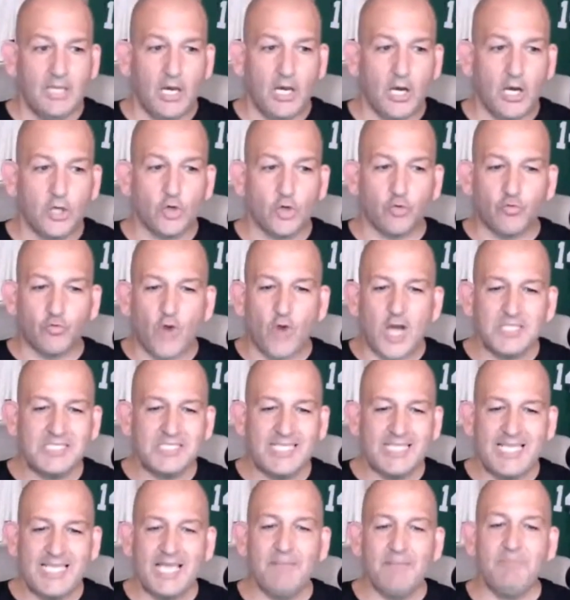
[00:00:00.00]
across
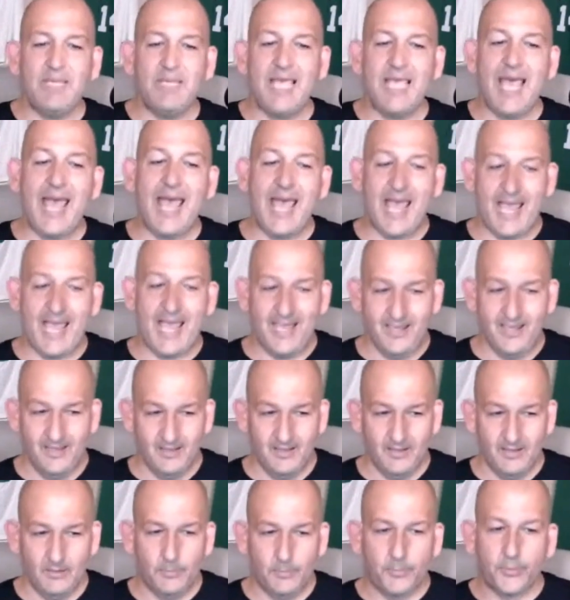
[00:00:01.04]
the NBA,
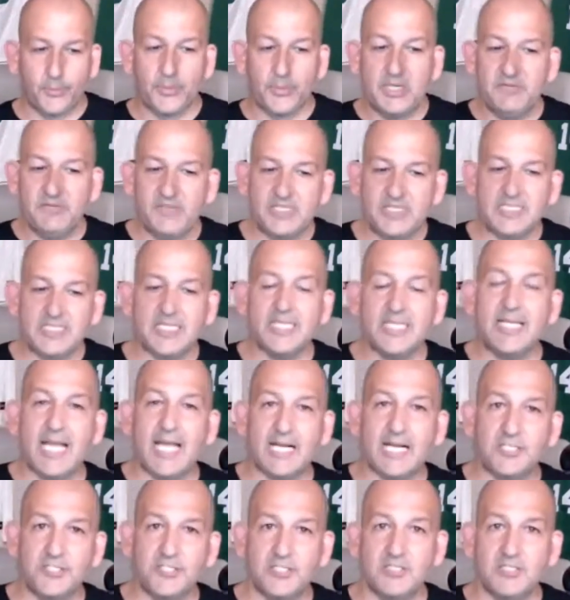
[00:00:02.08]
previous
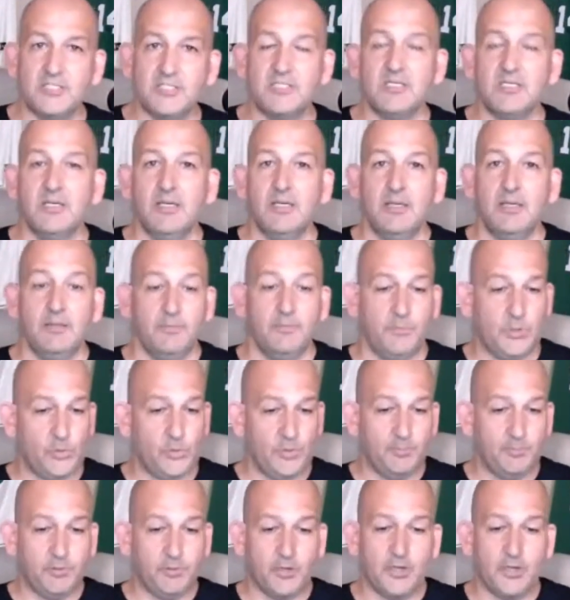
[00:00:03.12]
connections
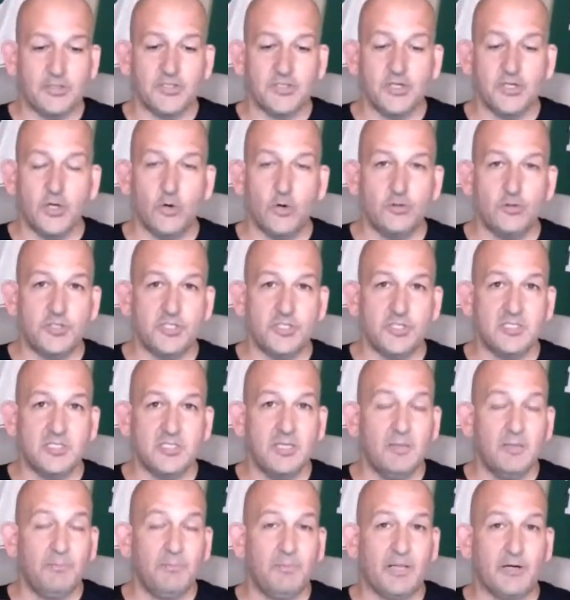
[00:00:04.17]
between players and coaches,
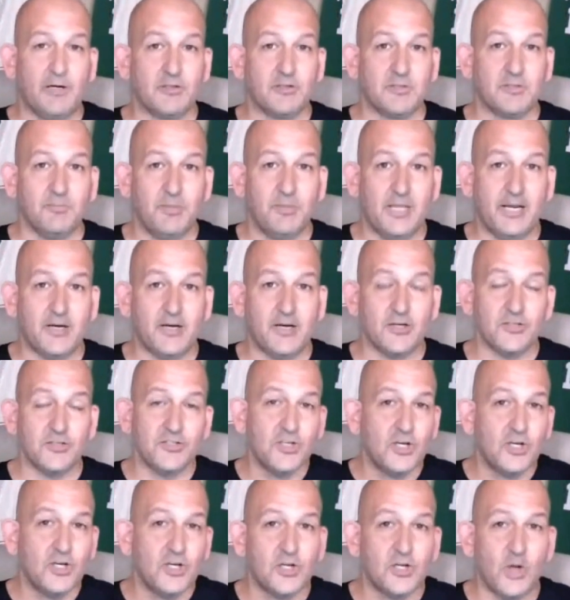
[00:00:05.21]
players and players,
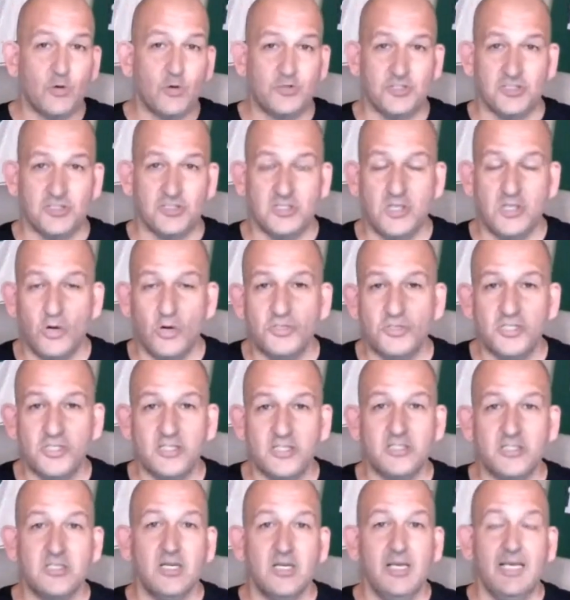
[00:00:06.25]
coaches and
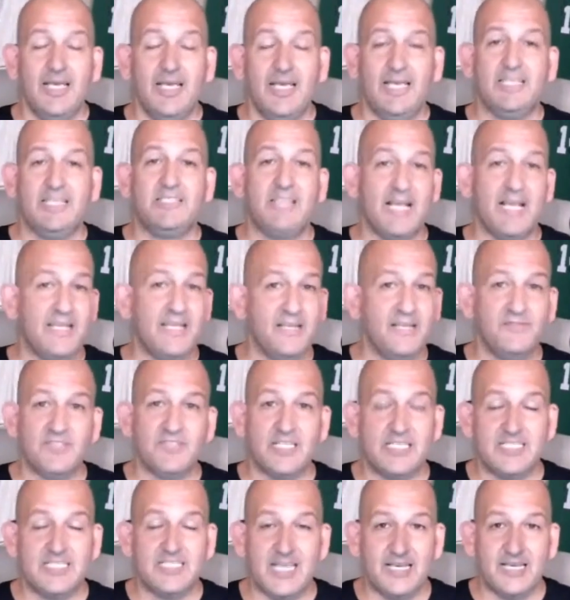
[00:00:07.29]
coaches, executives and
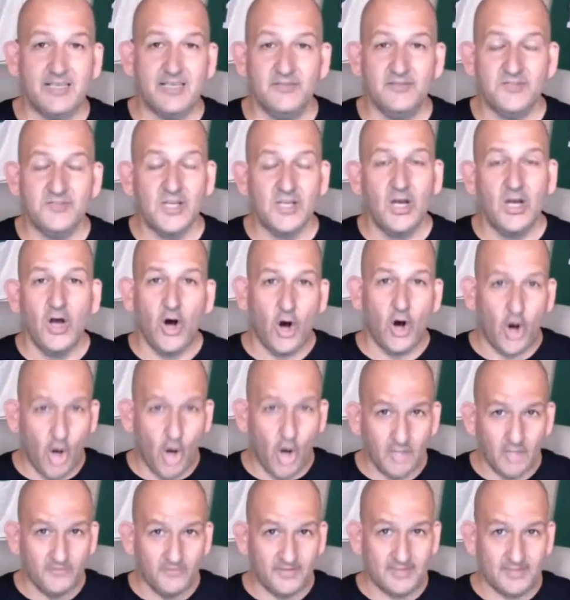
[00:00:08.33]
executives,
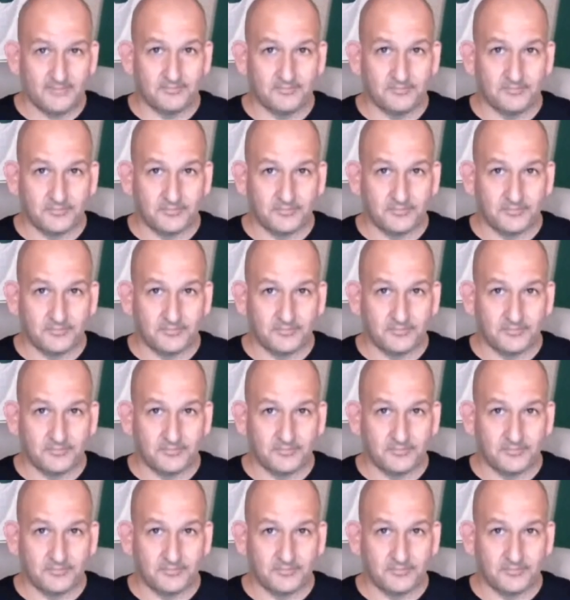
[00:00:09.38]
all of it